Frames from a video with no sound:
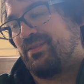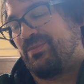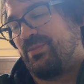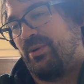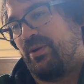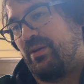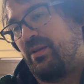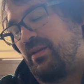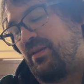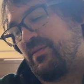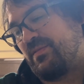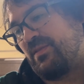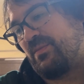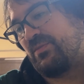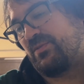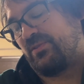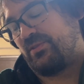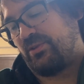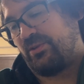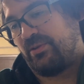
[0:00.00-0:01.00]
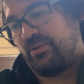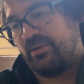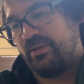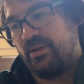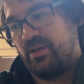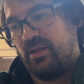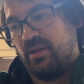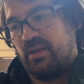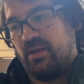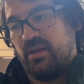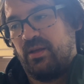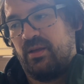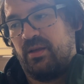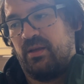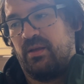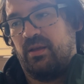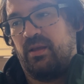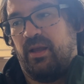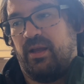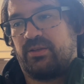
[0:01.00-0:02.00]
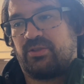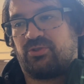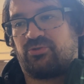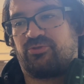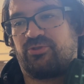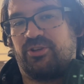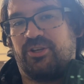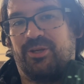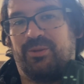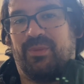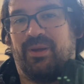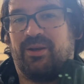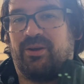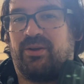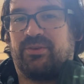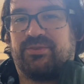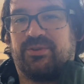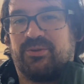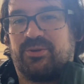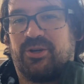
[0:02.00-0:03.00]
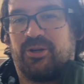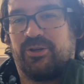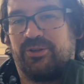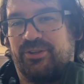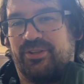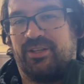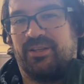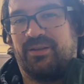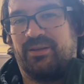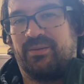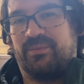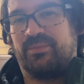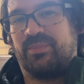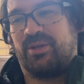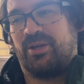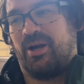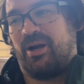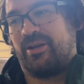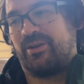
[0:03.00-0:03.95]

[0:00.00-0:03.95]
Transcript: But that seems a little extreme and also currently beyond